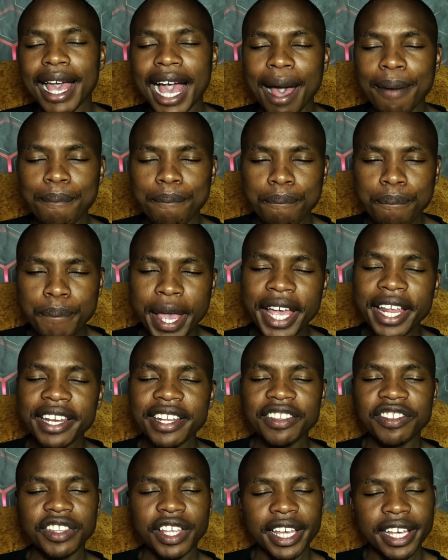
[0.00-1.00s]

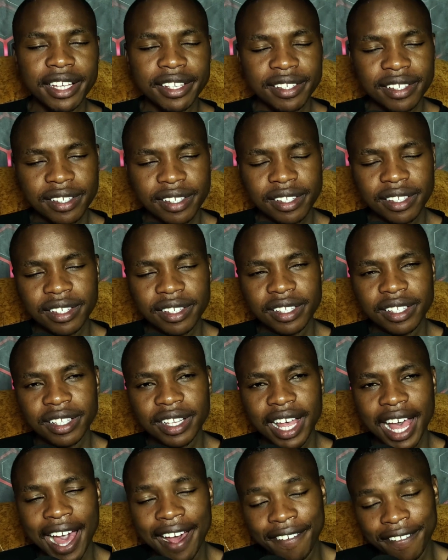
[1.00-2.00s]
Many things
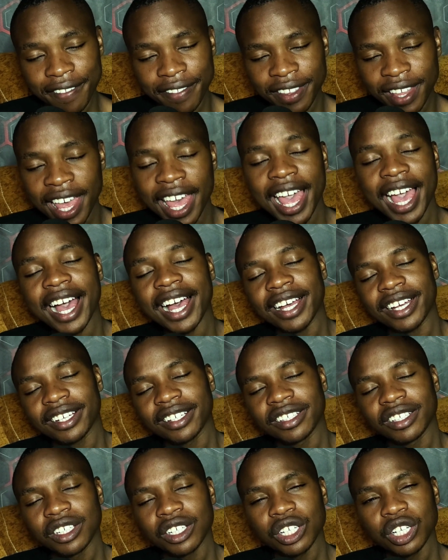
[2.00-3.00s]
are there
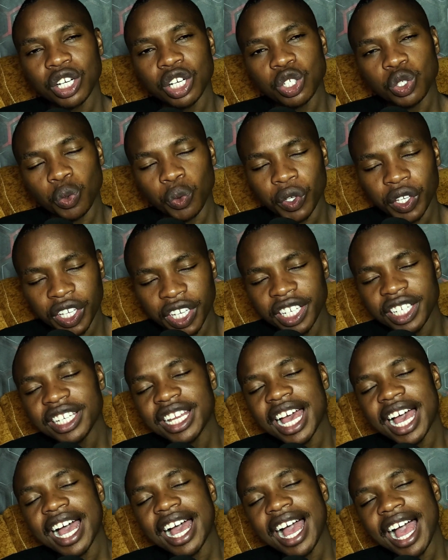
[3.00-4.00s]
to
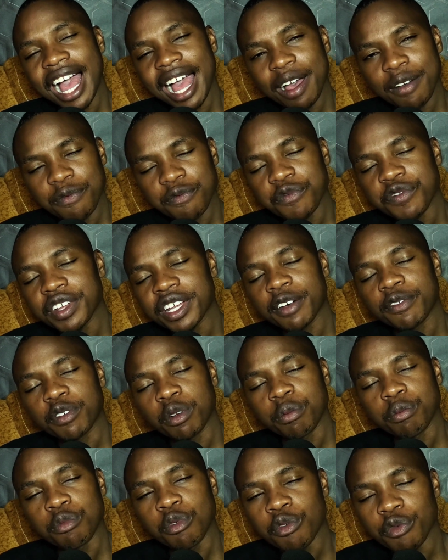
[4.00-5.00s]
hinder Africa
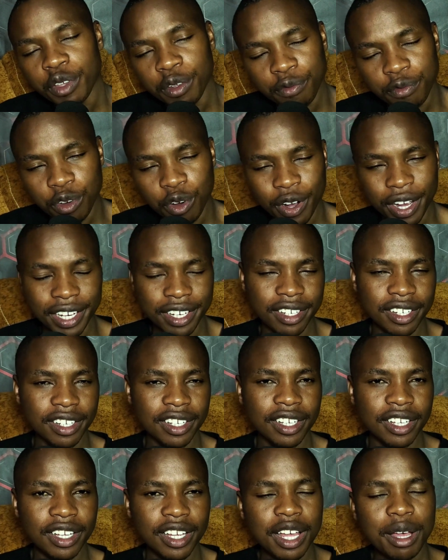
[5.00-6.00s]
from moving forward.
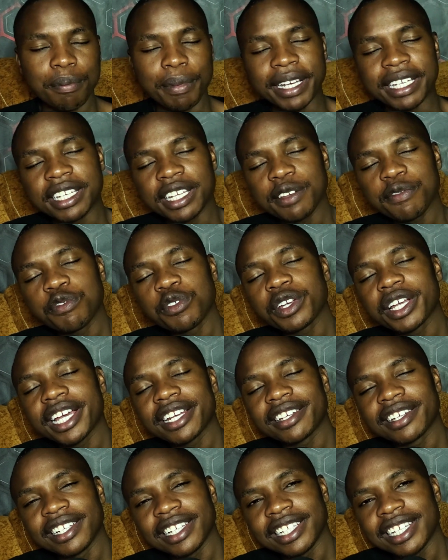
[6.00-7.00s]
But if we
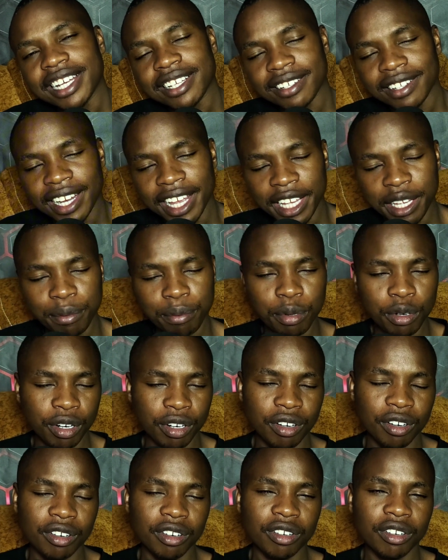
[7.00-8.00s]
get leaders like
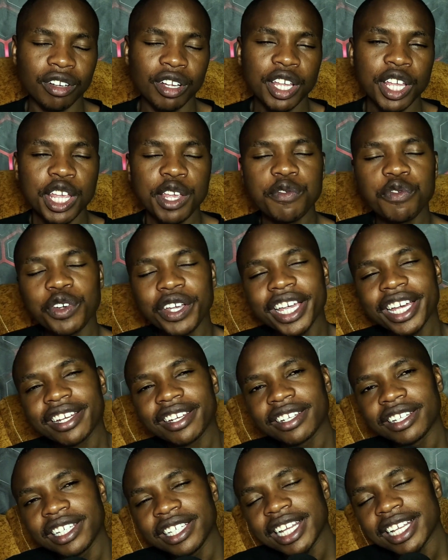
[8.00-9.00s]
Boko, if we
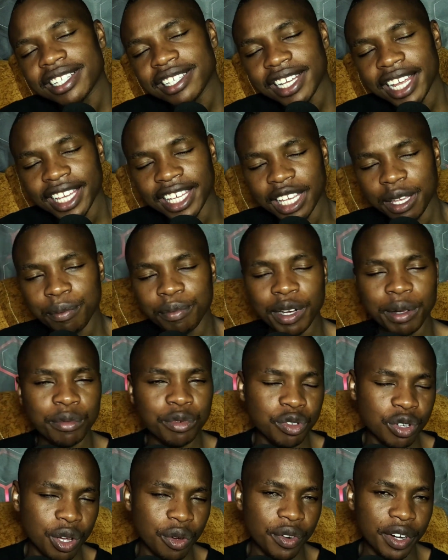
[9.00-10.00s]
get leaders like Ibrahim
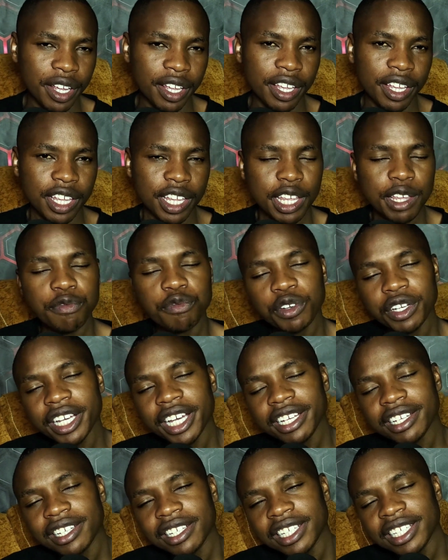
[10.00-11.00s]
Traore, if we
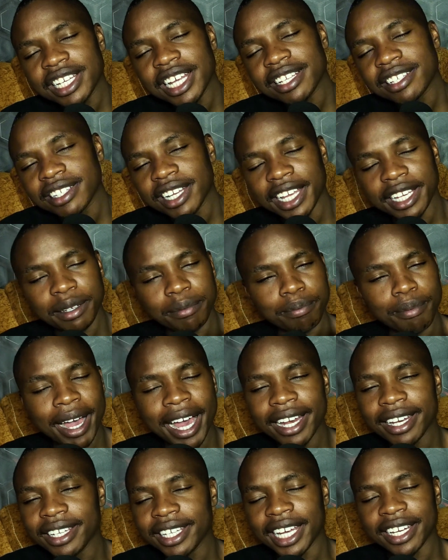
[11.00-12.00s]
get leaders like
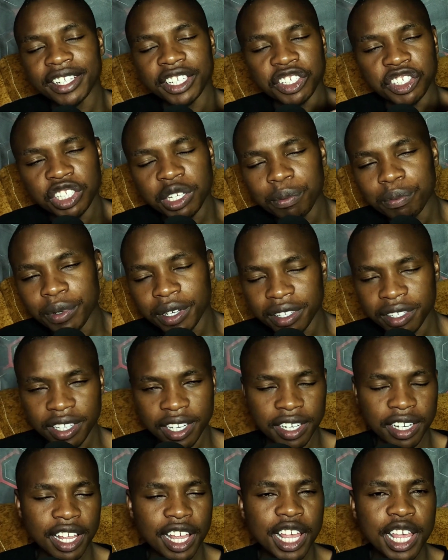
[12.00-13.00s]
Mali and Niger
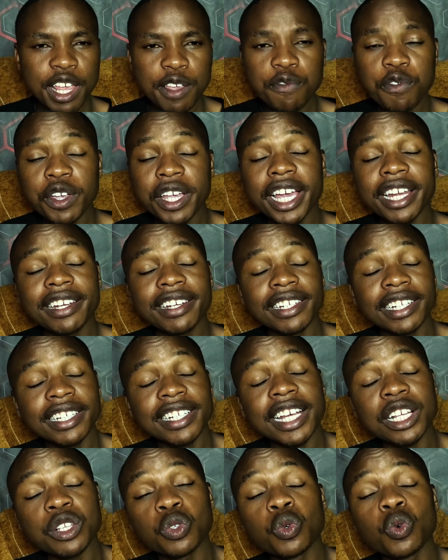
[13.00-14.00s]
president, if we get
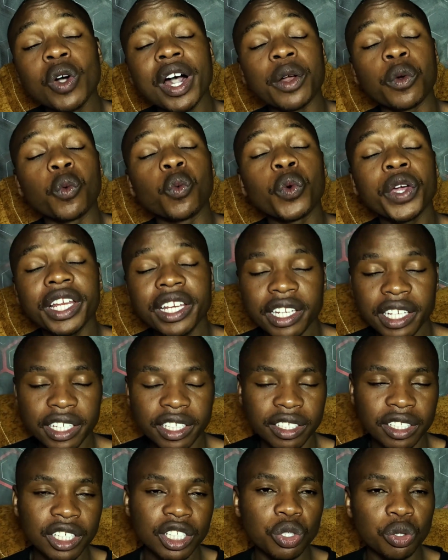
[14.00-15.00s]
leaders who are
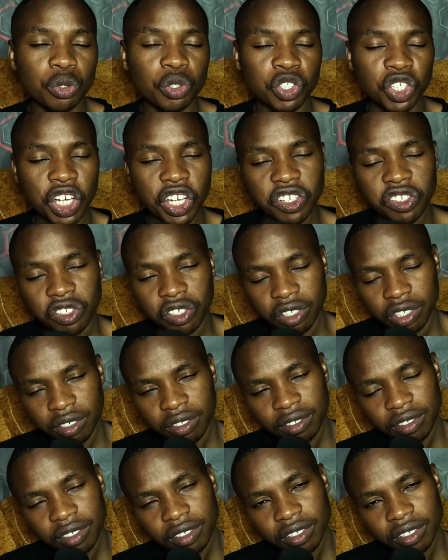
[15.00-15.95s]
willing to change